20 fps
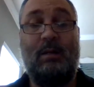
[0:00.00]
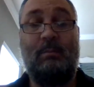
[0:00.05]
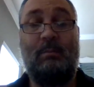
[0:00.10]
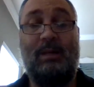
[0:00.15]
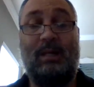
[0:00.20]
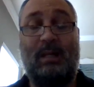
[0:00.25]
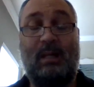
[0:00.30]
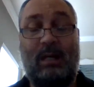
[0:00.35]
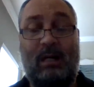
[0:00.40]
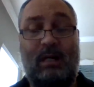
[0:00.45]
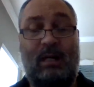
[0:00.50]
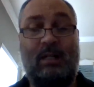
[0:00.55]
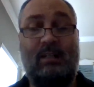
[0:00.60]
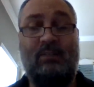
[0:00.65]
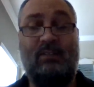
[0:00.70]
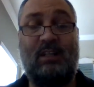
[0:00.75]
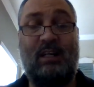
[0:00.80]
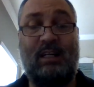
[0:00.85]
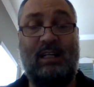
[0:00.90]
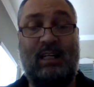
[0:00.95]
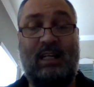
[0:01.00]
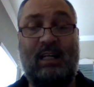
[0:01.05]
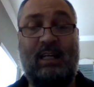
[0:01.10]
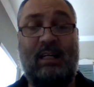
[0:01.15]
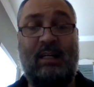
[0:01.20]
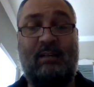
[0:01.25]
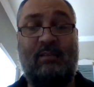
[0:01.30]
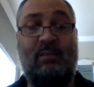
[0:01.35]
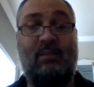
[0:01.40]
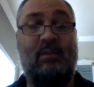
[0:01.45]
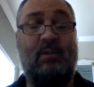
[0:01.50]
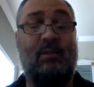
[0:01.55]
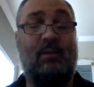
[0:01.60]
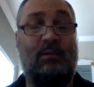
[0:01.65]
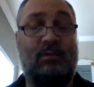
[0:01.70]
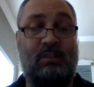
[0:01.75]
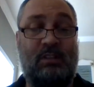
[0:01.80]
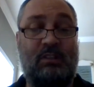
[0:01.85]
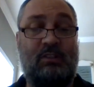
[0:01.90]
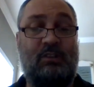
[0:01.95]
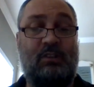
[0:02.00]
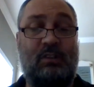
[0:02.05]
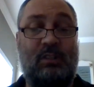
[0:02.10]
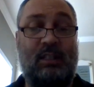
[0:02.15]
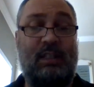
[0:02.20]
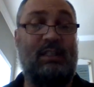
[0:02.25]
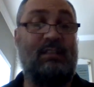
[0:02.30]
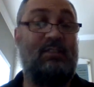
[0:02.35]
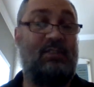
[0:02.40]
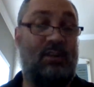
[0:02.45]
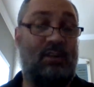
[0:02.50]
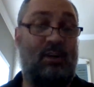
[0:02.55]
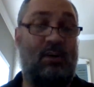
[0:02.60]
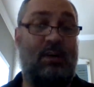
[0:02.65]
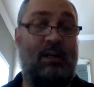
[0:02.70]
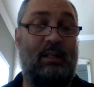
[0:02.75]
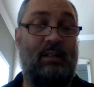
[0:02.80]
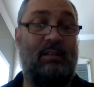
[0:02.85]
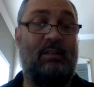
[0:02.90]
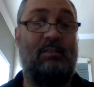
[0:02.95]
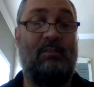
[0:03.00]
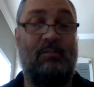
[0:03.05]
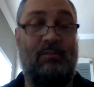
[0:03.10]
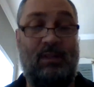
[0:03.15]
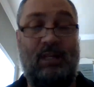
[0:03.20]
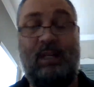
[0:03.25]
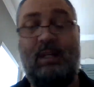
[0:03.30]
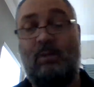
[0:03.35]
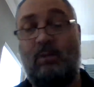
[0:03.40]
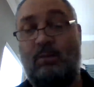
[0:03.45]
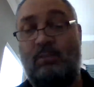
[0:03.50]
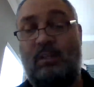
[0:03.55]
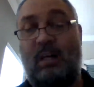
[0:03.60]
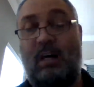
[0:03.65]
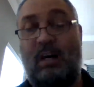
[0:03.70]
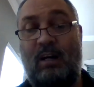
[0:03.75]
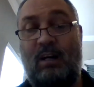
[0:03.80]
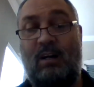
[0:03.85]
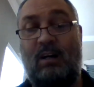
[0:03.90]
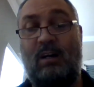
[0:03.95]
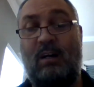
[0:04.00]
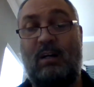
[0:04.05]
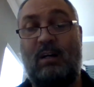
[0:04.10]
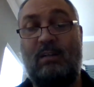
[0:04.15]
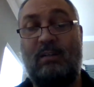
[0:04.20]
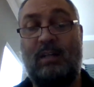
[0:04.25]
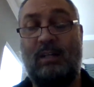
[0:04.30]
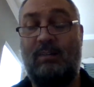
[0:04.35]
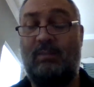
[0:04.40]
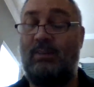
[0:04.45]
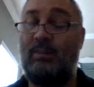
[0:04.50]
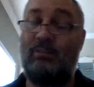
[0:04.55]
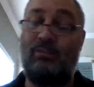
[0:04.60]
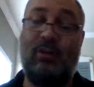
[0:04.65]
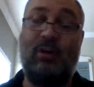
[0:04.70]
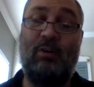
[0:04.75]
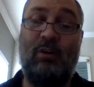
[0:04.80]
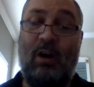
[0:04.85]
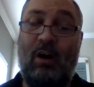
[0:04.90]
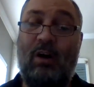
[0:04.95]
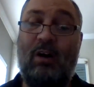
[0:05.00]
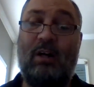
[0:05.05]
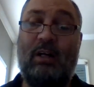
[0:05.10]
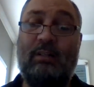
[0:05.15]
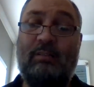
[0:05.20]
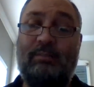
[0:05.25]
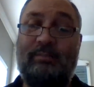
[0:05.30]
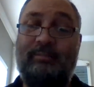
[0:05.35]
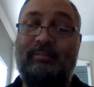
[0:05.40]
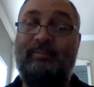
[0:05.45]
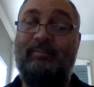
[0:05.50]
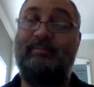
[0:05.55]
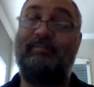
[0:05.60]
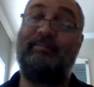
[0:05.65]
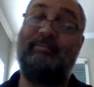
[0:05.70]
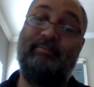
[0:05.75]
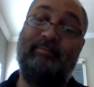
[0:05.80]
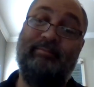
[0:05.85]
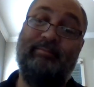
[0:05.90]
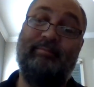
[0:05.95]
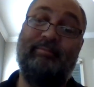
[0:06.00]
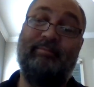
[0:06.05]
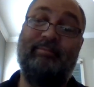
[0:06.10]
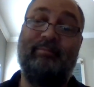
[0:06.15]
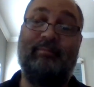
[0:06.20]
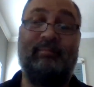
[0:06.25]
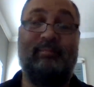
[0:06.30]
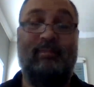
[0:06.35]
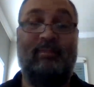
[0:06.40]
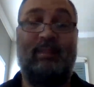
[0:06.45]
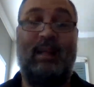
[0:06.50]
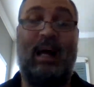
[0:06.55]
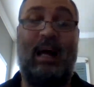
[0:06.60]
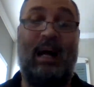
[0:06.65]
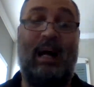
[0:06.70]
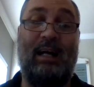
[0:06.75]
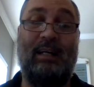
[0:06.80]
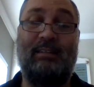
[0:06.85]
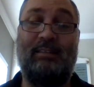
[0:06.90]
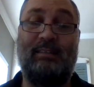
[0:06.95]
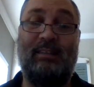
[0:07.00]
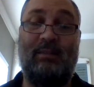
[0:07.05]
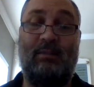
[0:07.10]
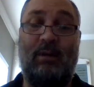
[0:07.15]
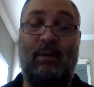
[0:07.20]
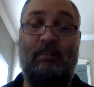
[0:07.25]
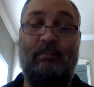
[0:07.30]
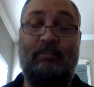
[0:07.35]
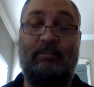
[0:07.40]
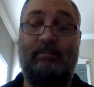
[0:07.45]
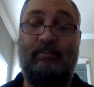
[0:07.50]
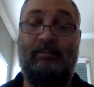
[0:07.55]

Because, again, the resistor needs current. V equals IR, and if there's no current, I is 0.